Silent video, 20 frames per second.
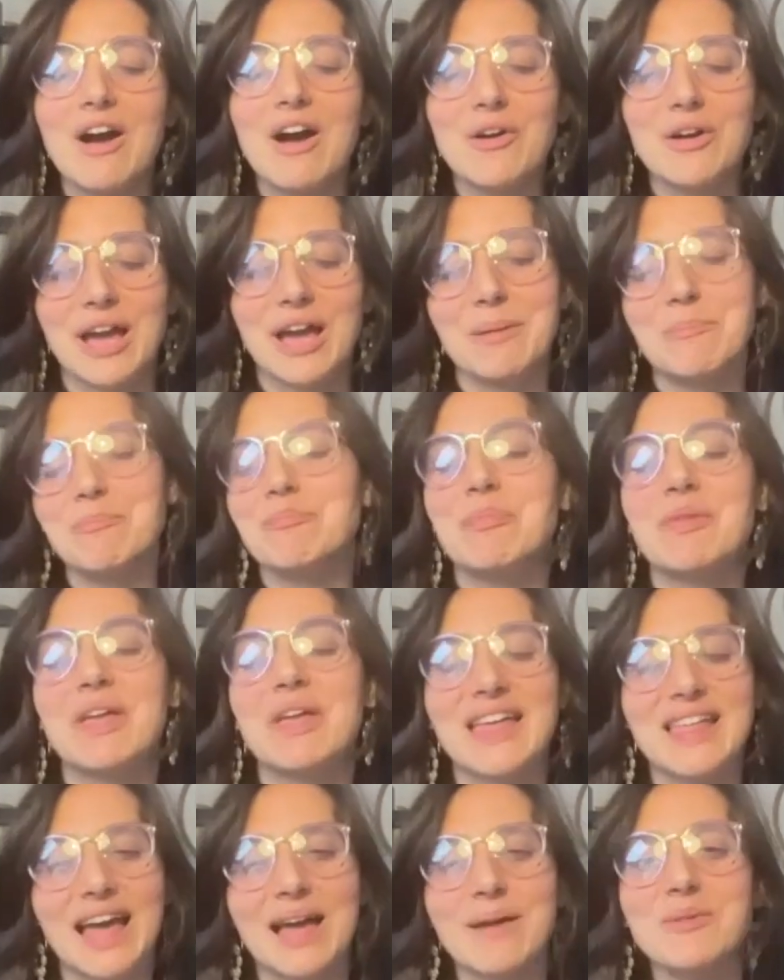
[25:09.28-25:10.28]
Okay,
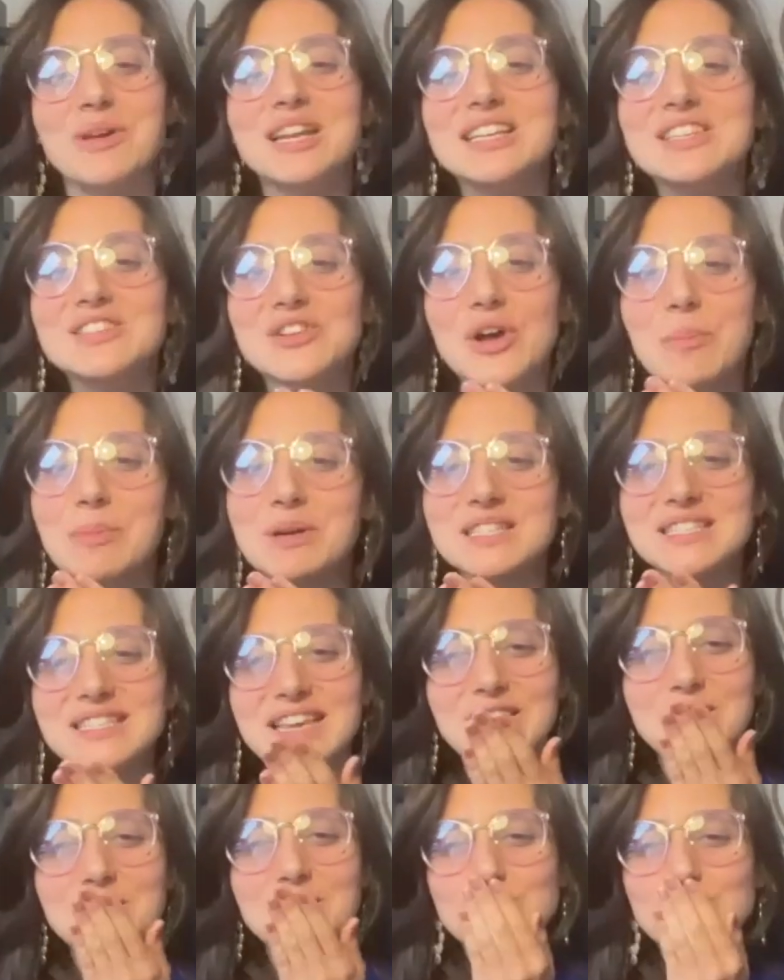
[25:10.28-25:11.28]
I'm going to stop us
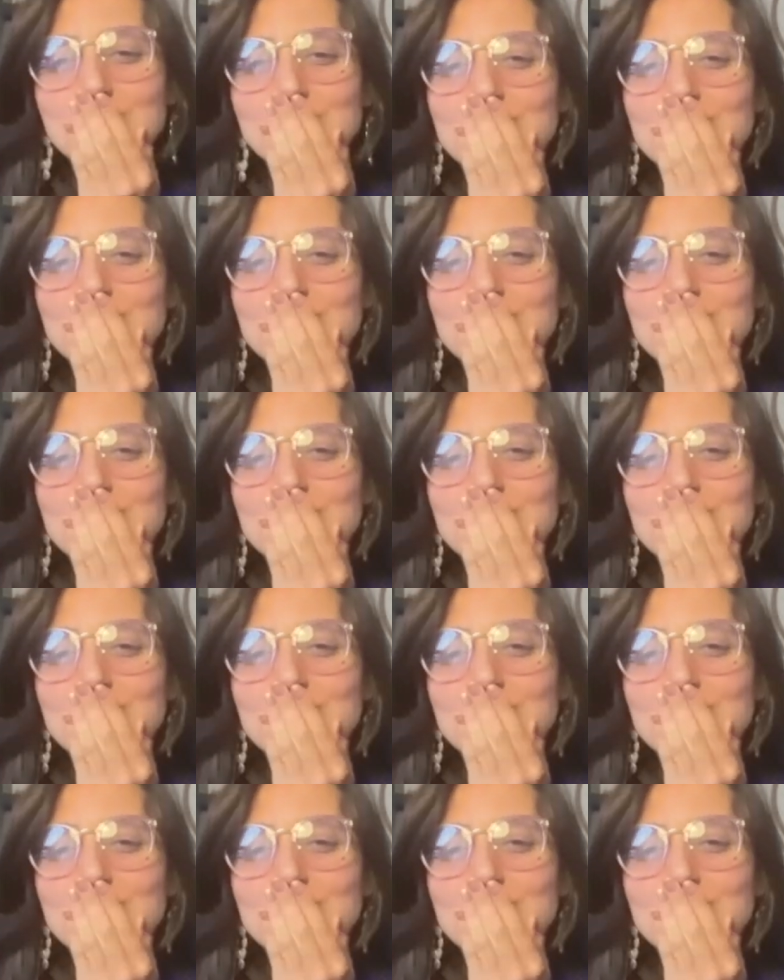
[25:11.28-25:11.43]
here.